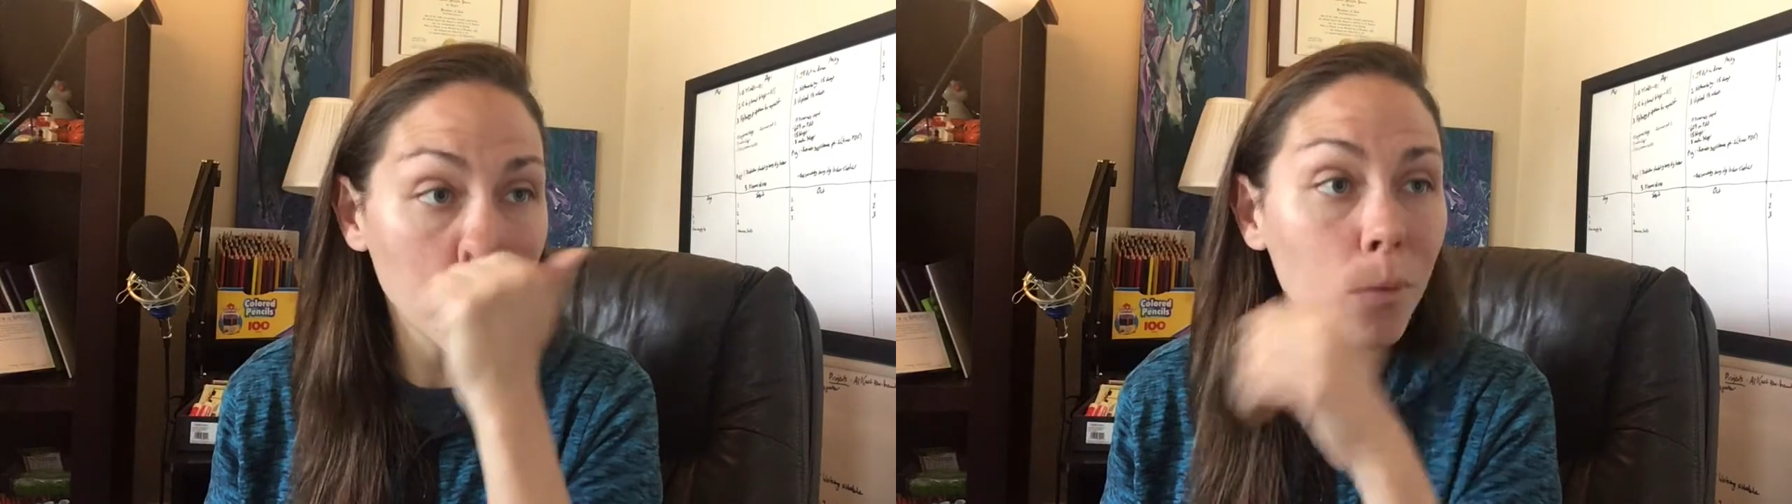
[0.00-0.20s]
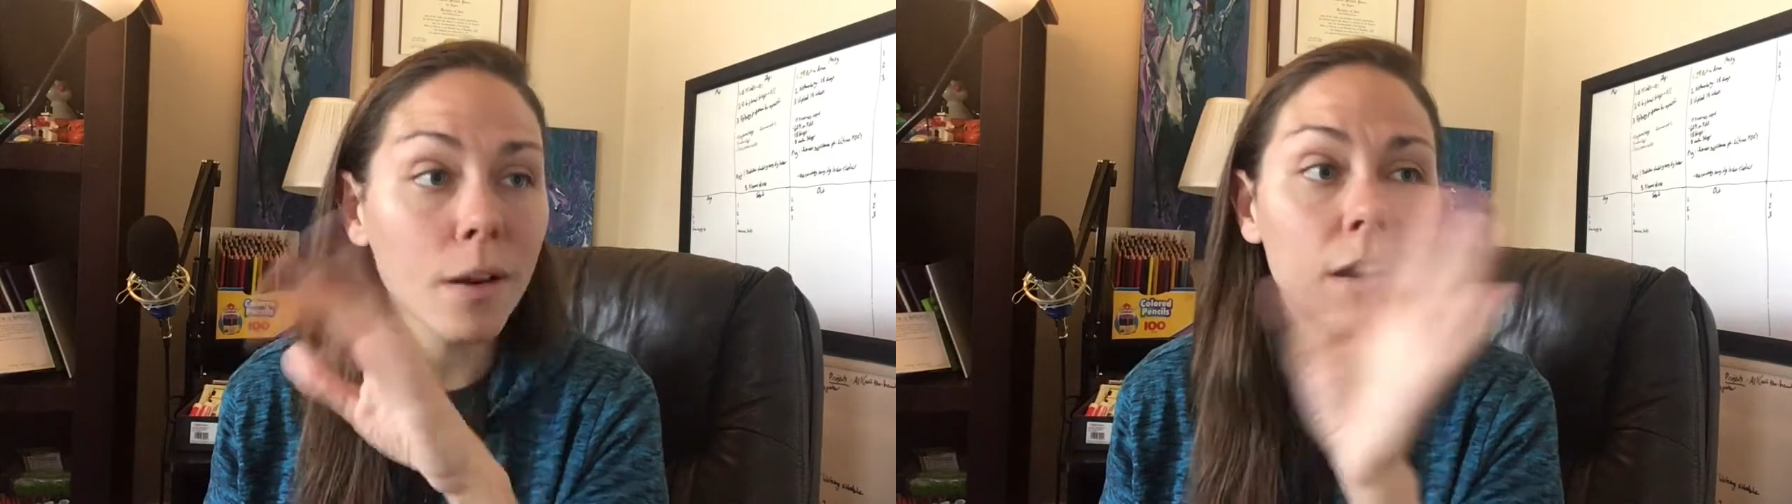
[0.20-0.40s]

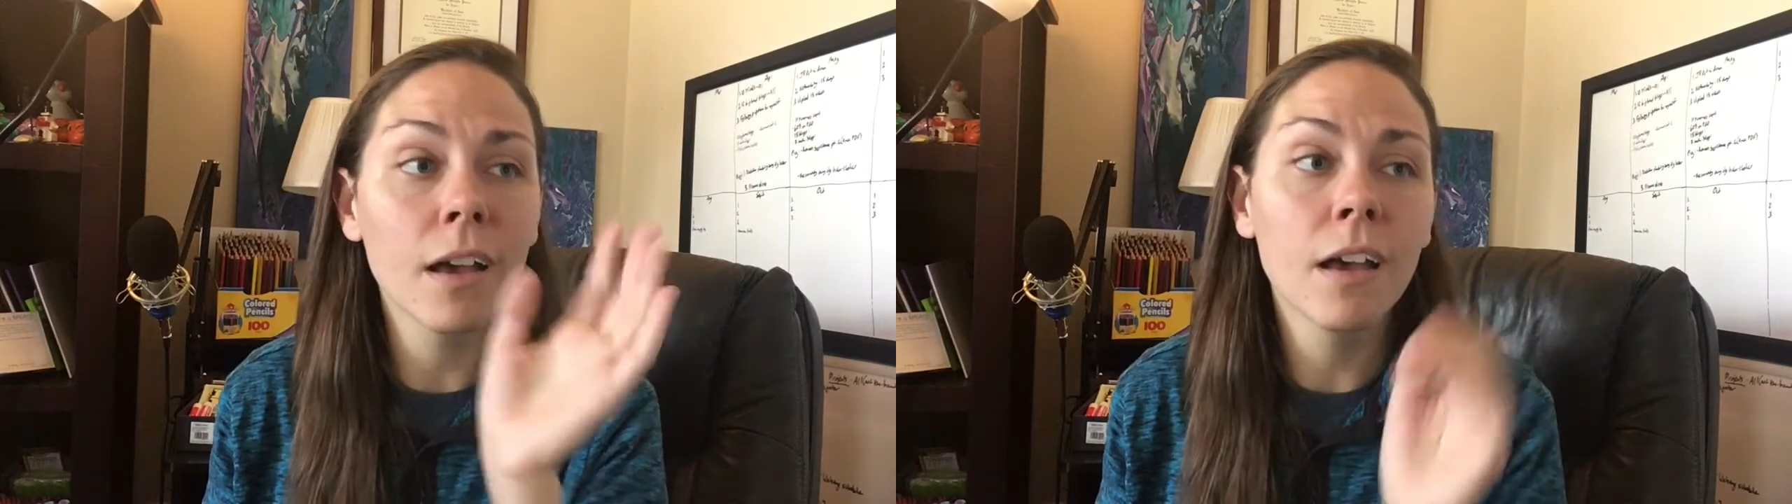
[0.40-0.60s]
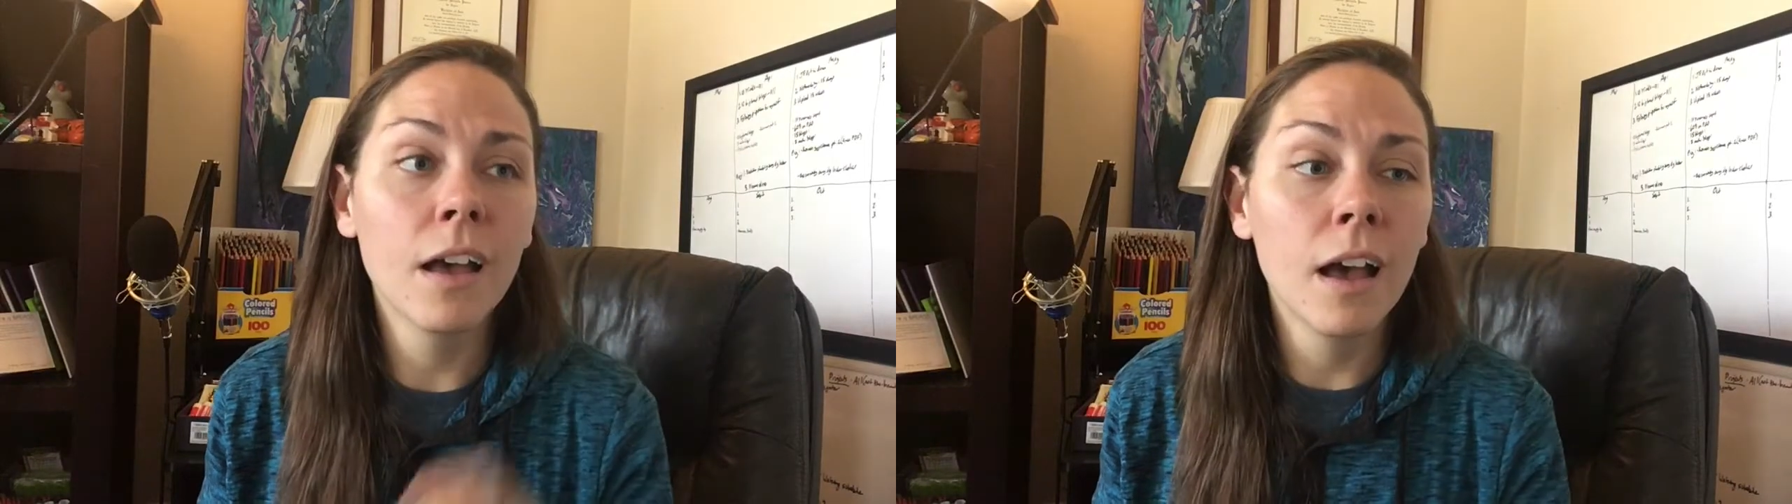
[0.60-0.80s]
one,
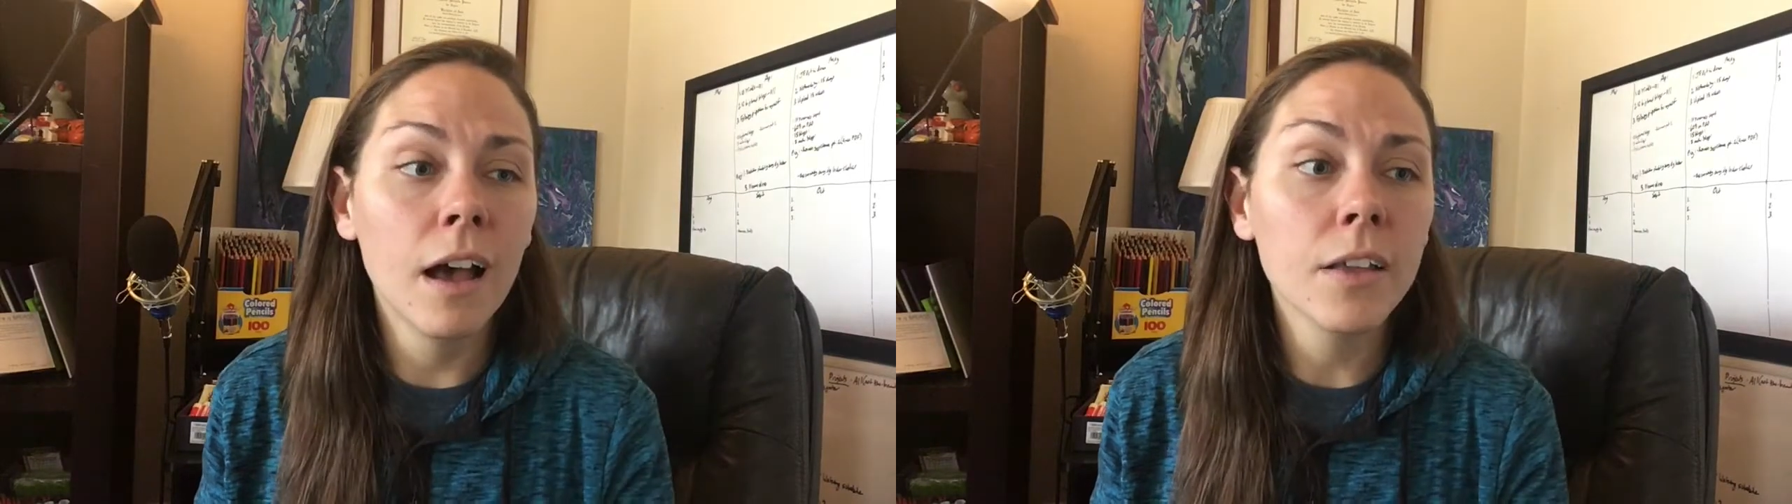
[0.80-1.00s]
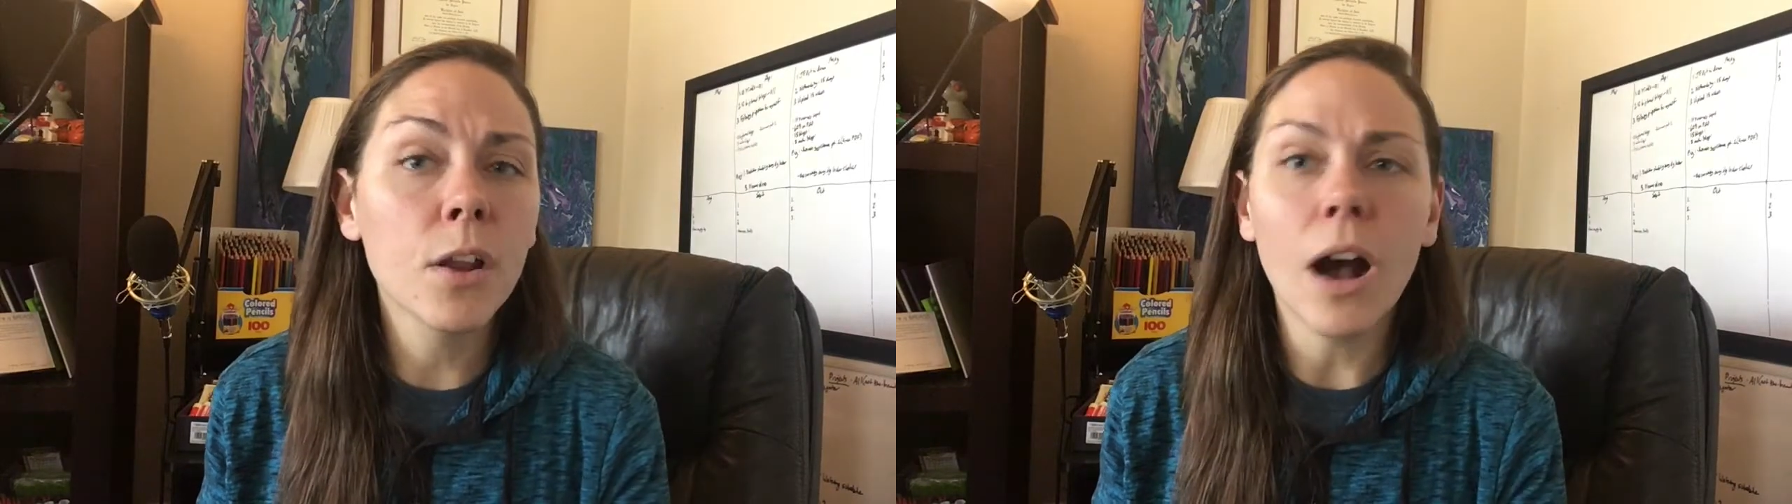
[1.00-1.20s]

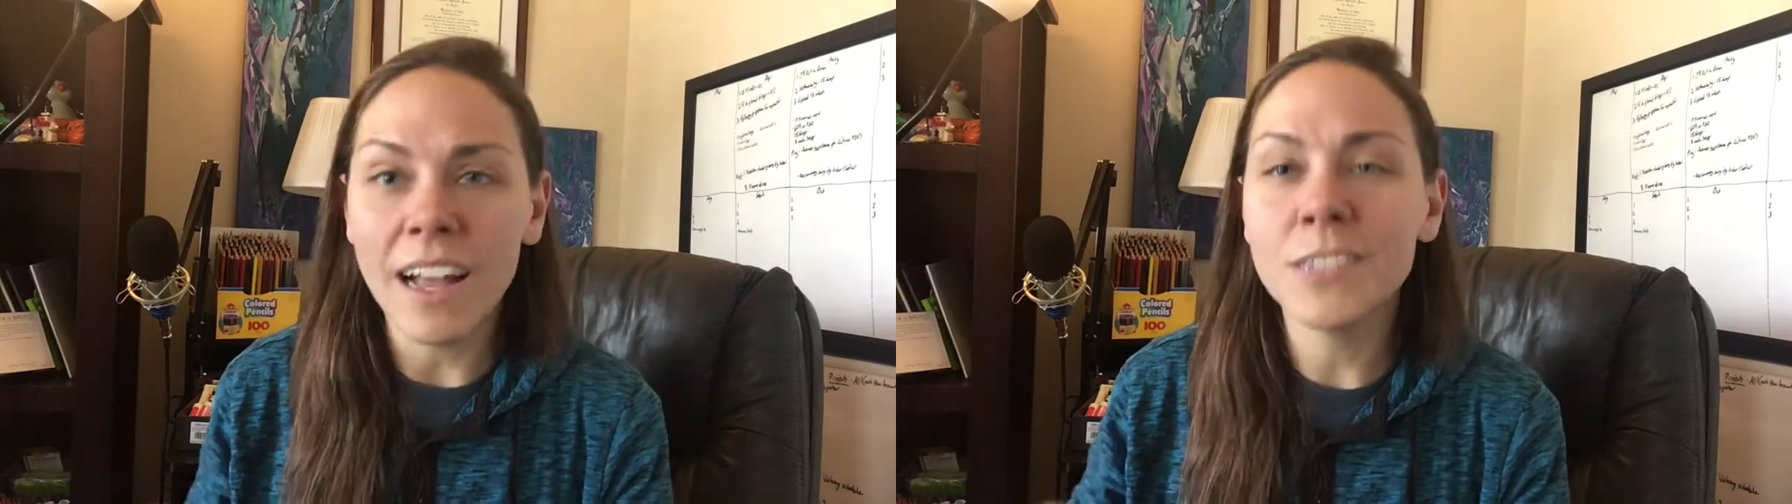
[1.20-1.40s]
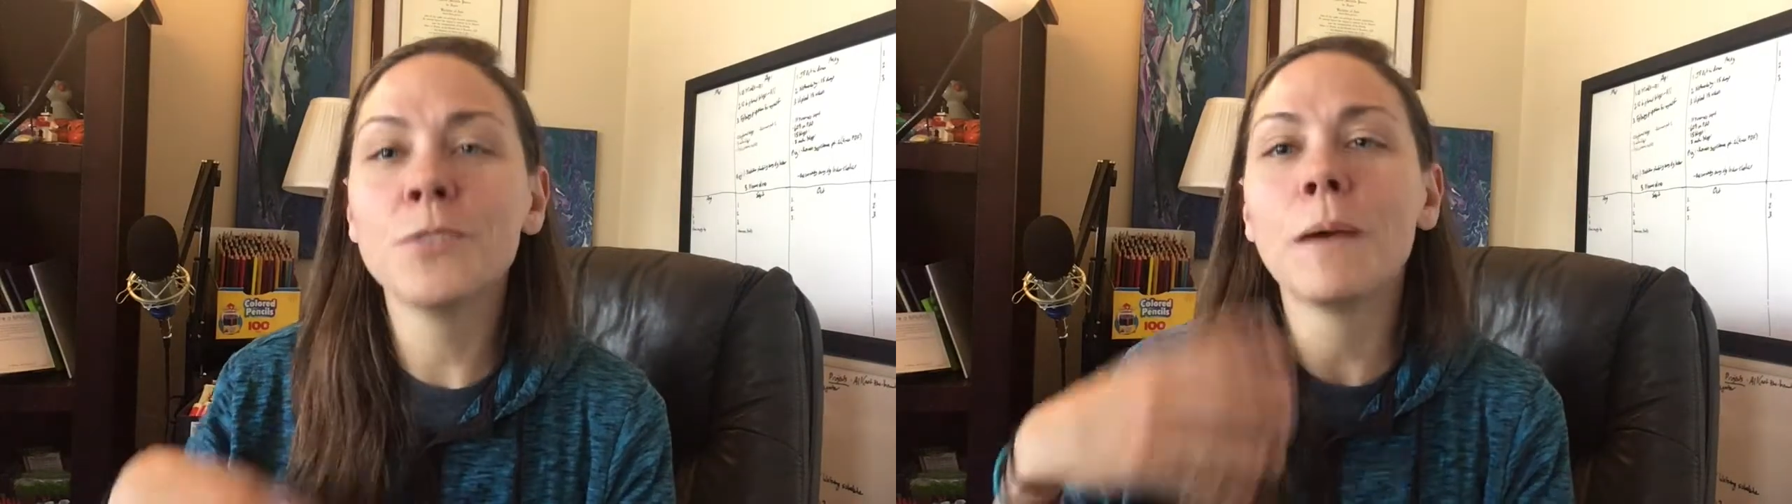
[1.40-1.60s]

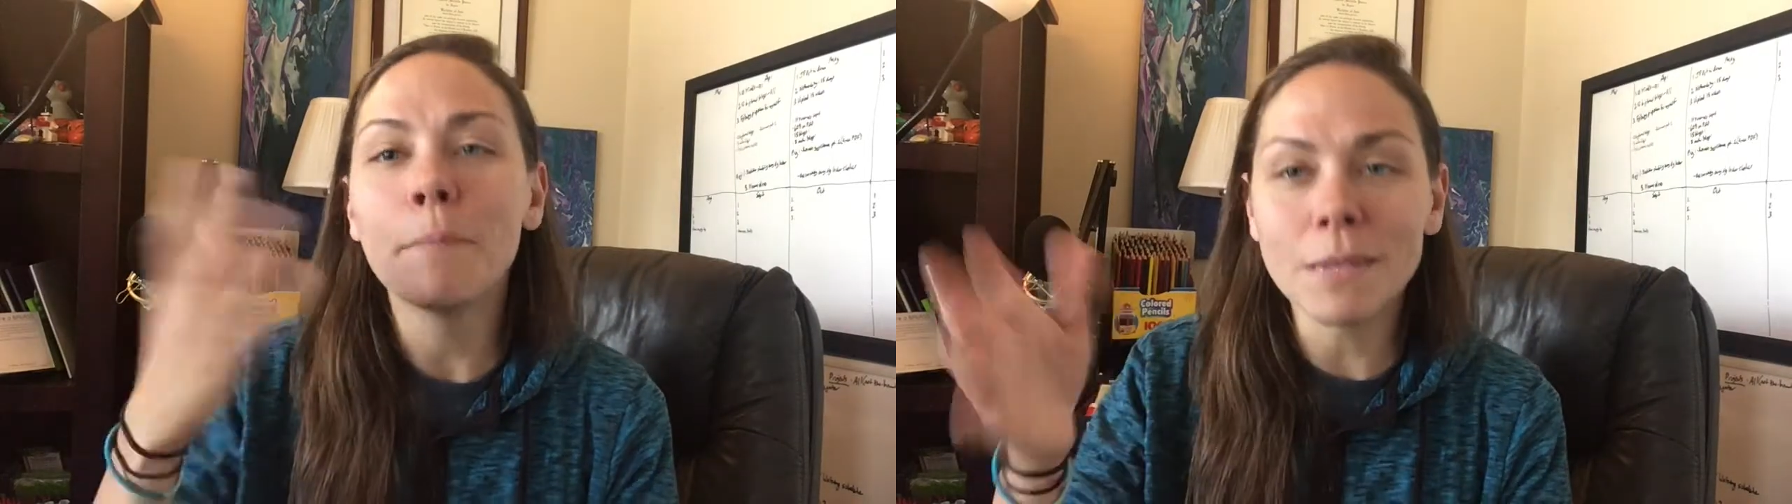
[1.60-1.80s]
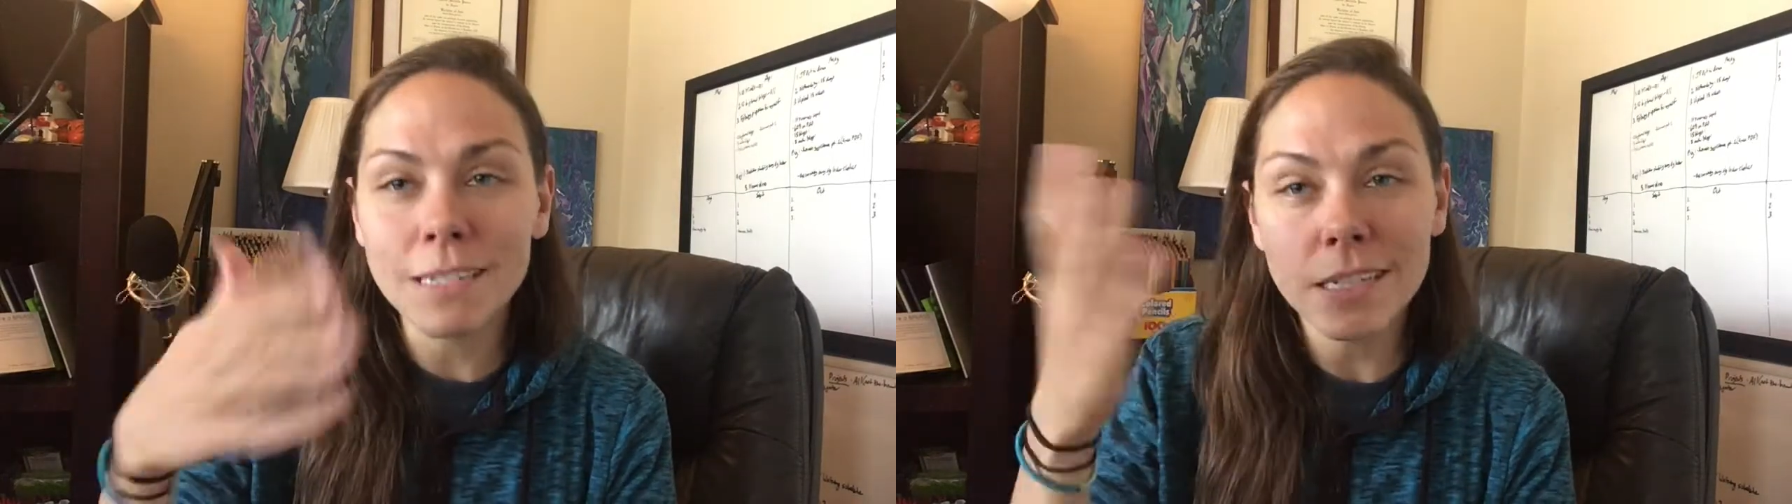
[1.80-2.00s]
I do my
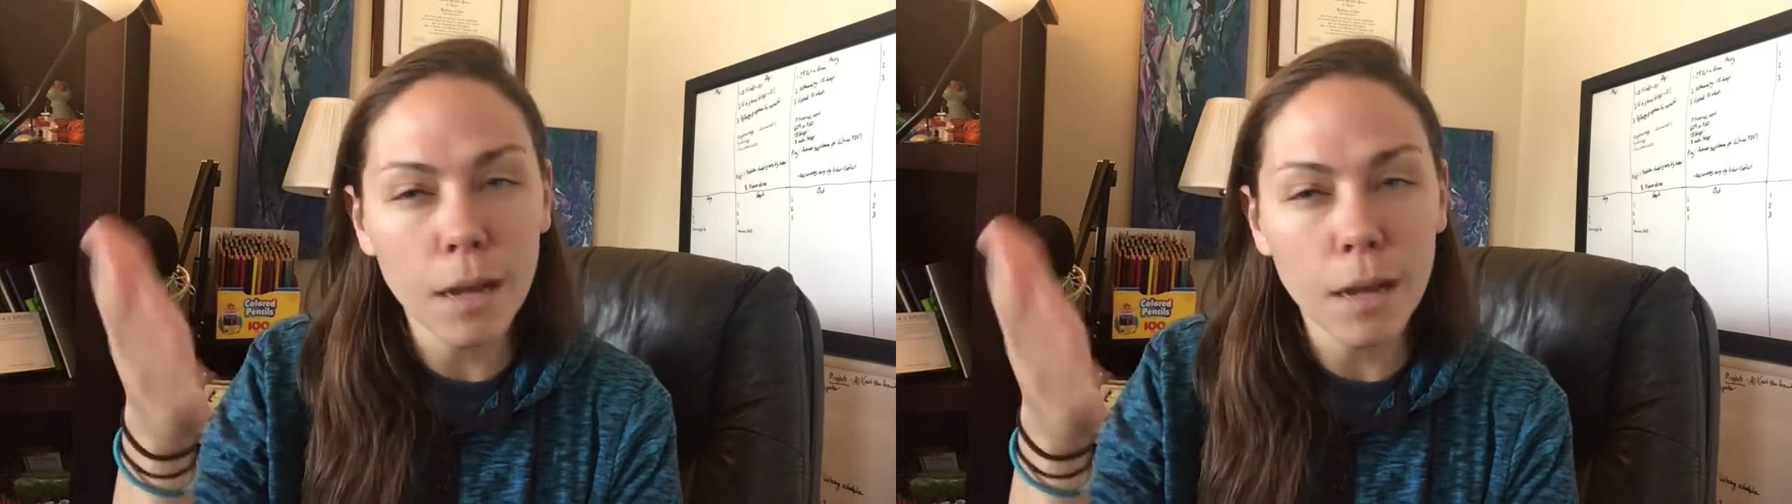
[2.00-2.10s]
business